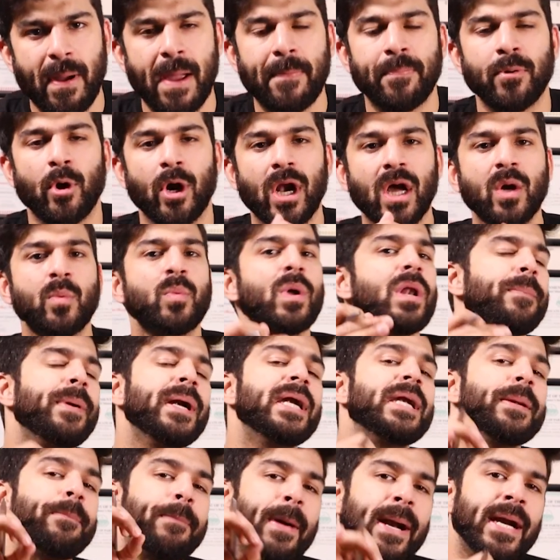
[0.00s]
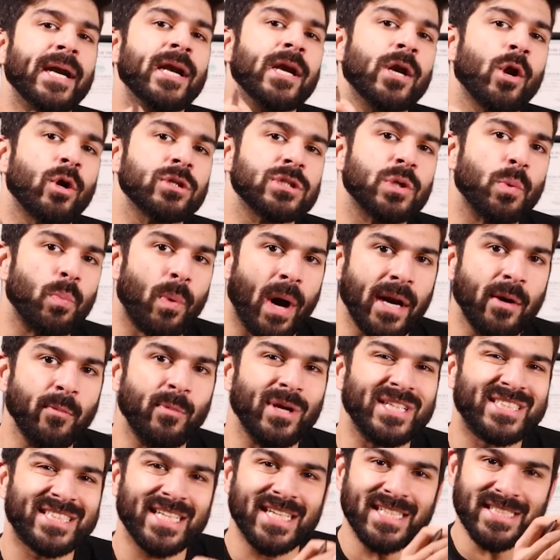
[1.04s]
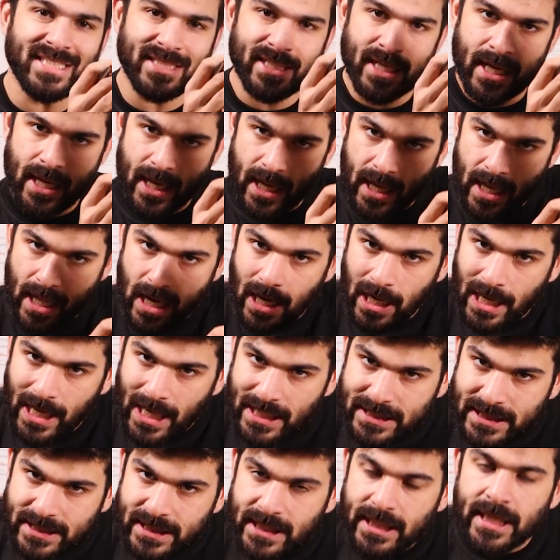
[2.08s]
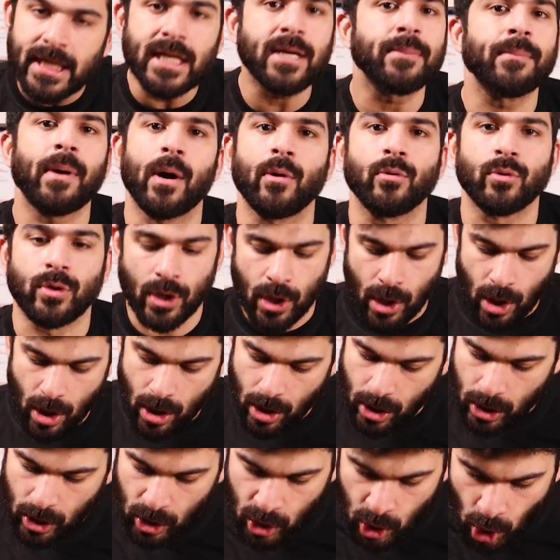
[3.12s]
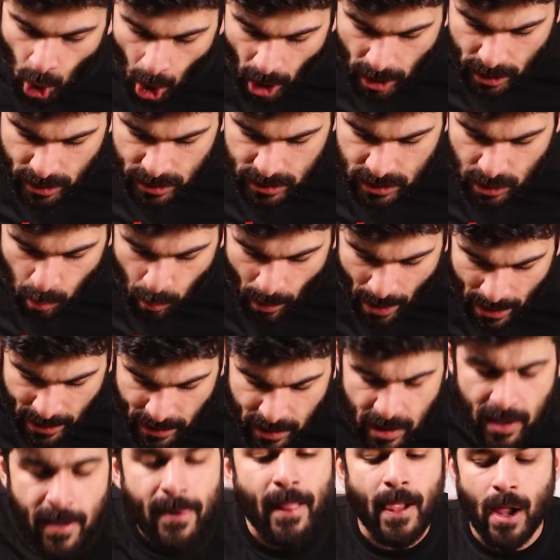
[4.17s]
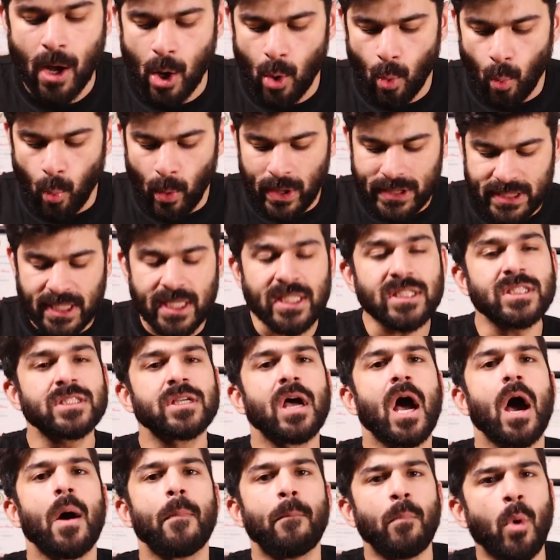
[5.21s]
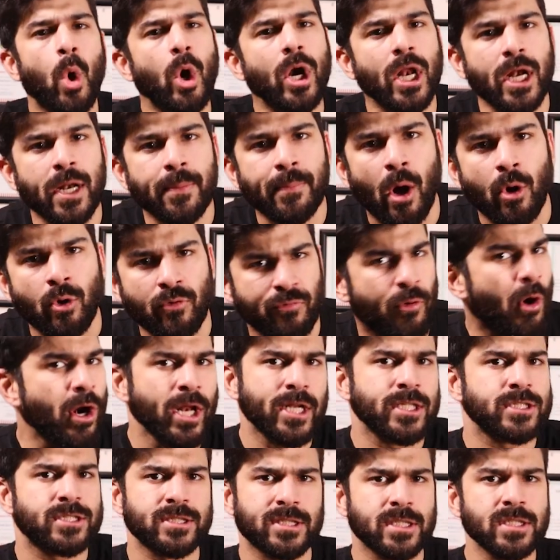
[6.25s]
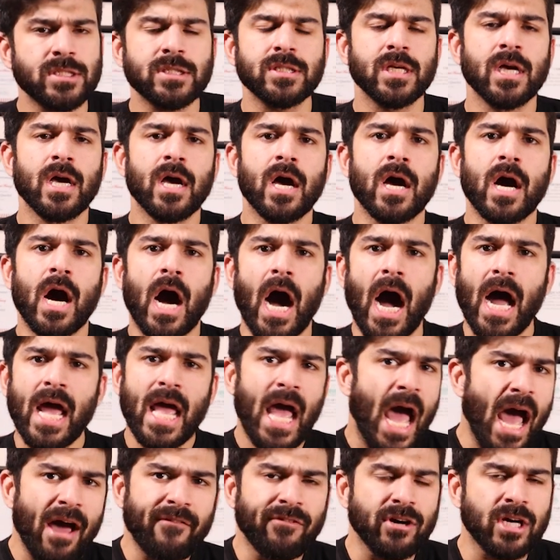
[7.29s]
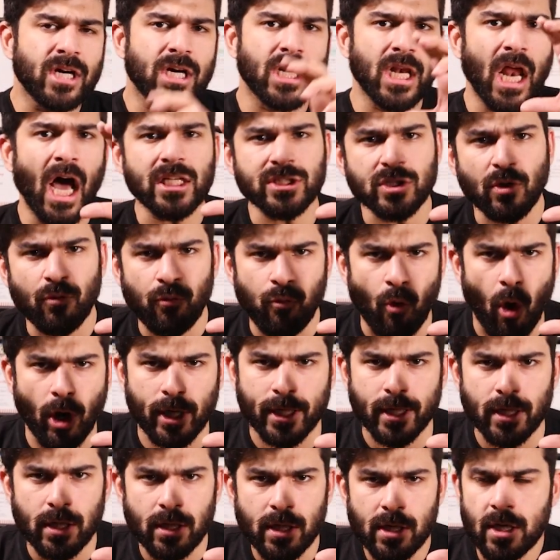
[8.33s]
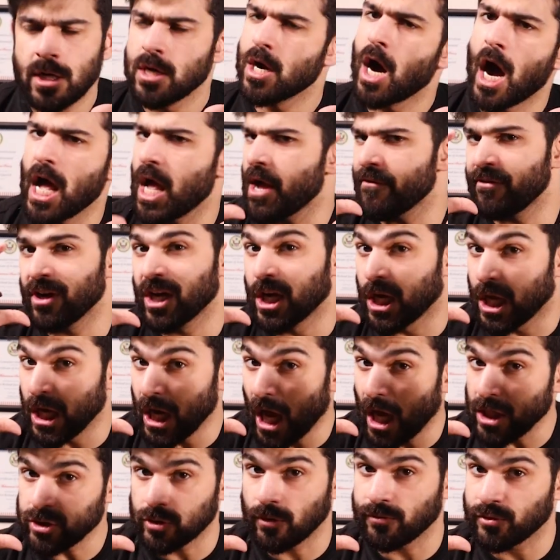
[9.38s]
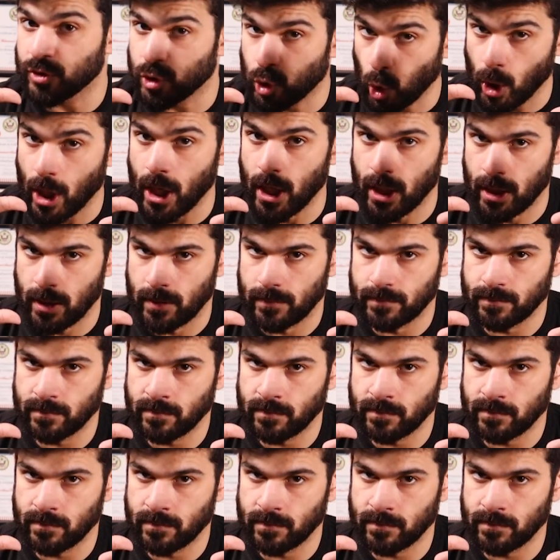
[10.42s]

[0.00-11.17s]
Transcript: My product will be dependent on the one which is lesser in amount, not the one which is more in amount. For instance, I have a glass of water, I have a glass of sugar.